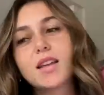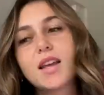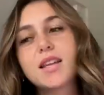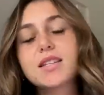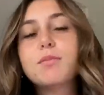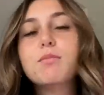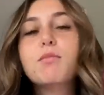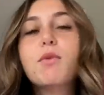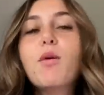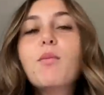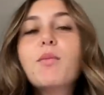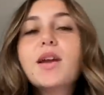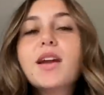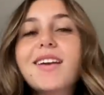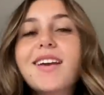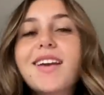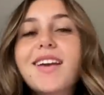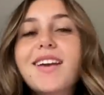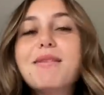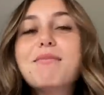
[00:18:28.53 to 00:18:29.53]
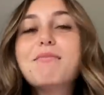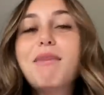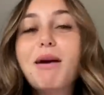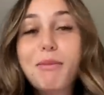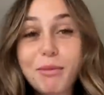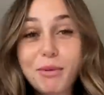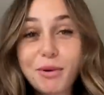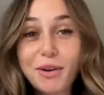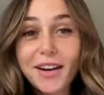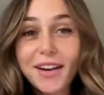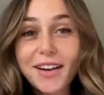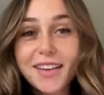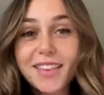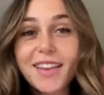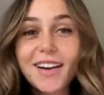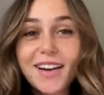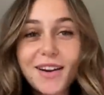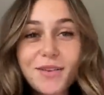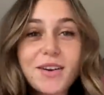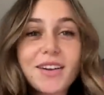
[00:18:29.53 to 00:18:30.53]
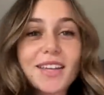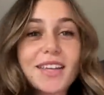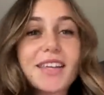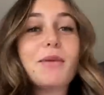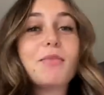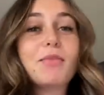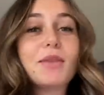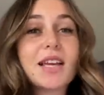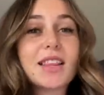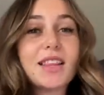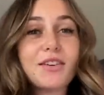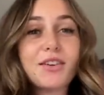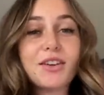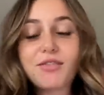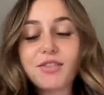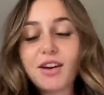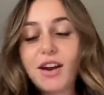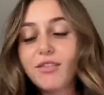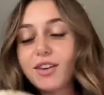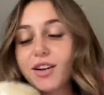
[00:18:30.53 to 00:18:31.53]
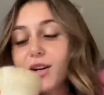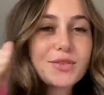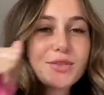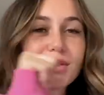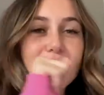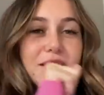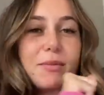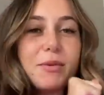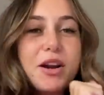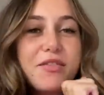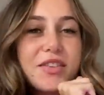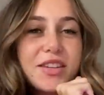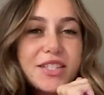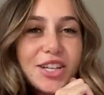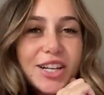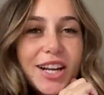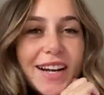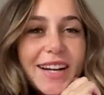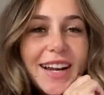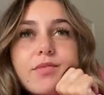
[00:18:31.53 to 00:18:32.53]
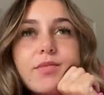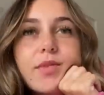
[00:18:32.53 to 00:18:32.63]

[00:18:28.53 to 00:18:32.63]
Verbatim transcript: It's a moment and a memory that I want to keep like literally forever. So let me know if that's a good idea.